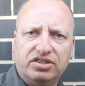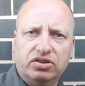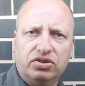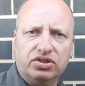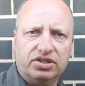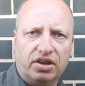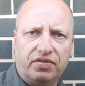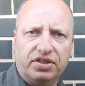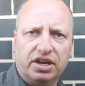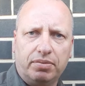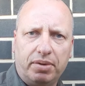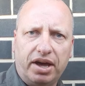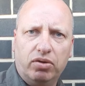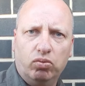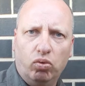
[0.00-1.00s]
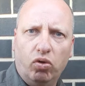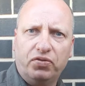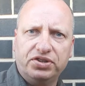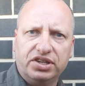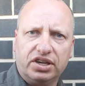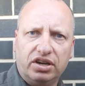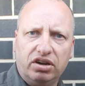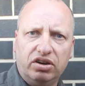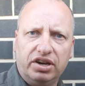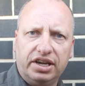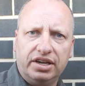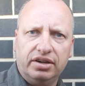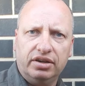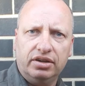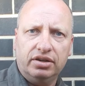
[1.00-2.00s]
to do something about wharf
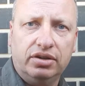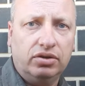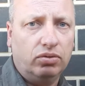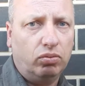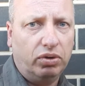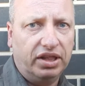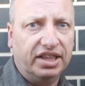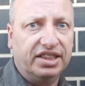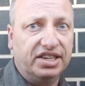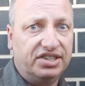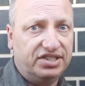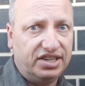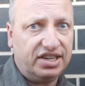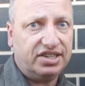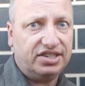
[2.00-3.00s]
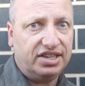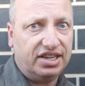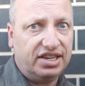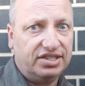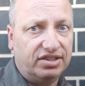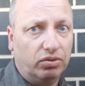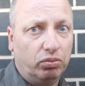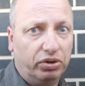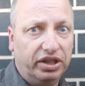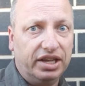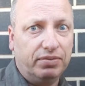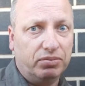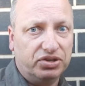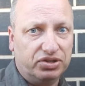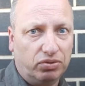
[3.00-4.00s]
security? Well, in the six years that
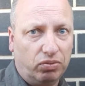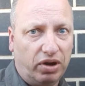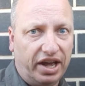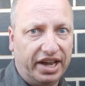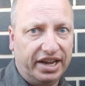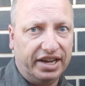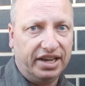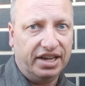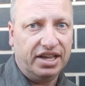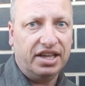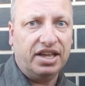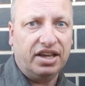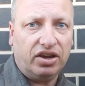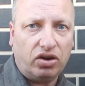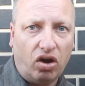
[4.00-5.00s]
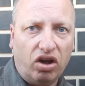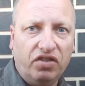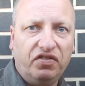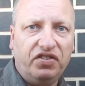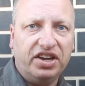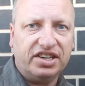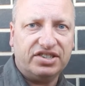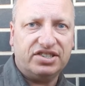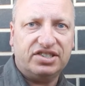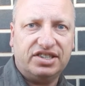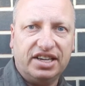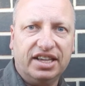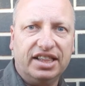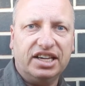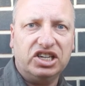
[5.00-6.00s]
William was away, Convicts
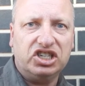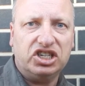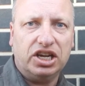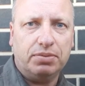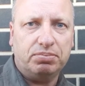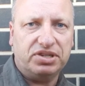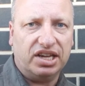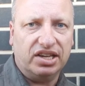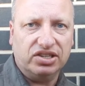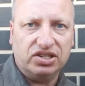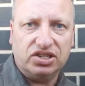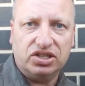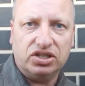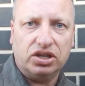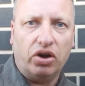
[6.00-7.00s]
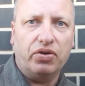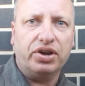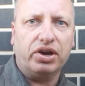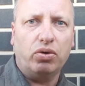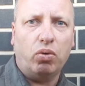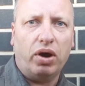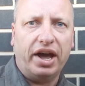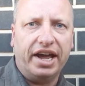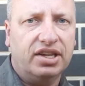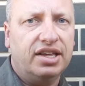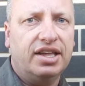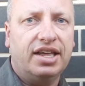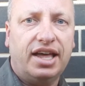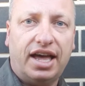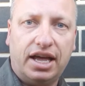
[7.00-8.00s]
stealing ships and stowing away
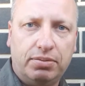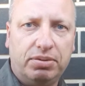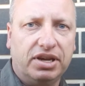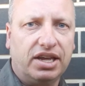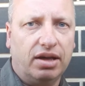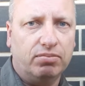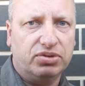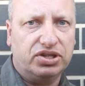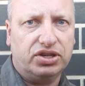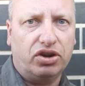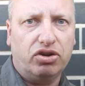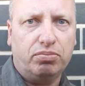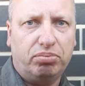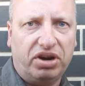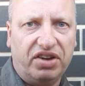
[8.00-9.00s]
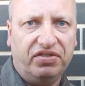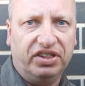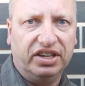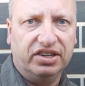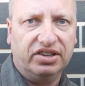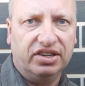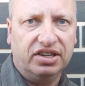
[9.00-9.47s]
had become so prevalent